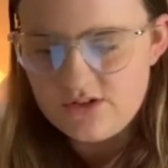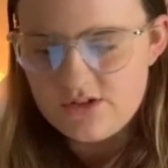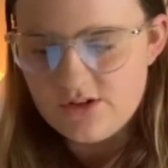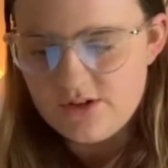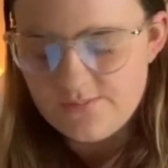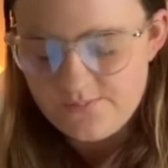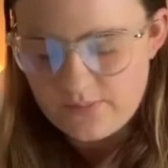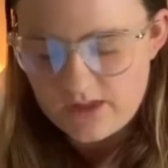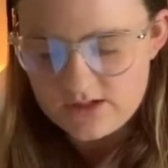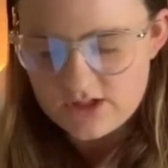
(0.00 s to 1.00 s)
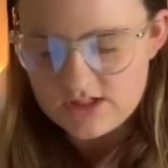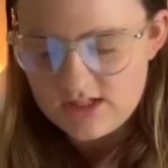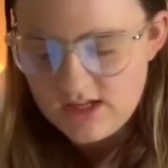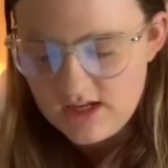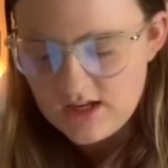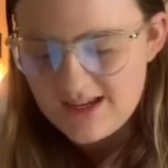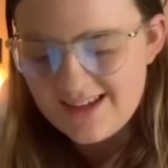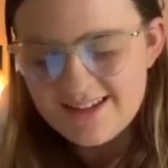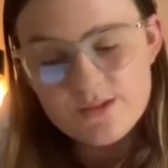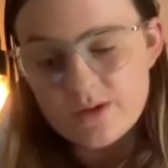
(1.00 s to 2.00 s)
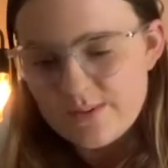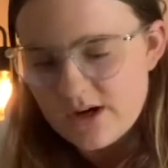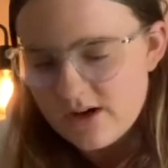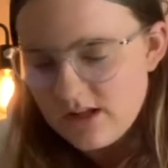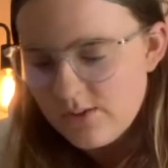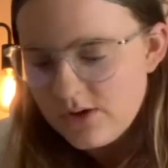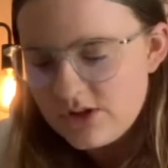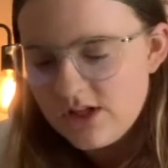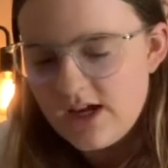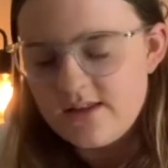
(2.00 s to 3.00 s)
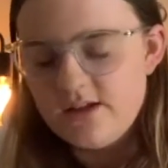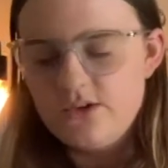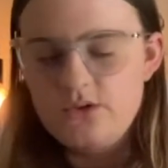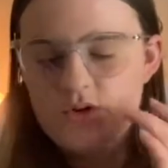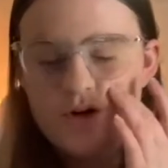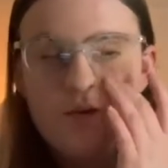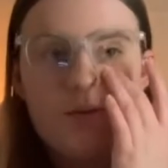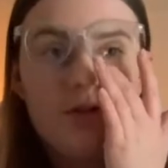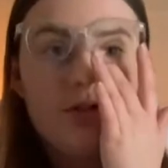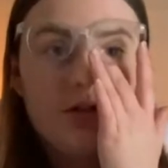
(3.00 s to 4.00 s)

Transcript: So as you can see, that's what I'm currently watching. And then Google Home, which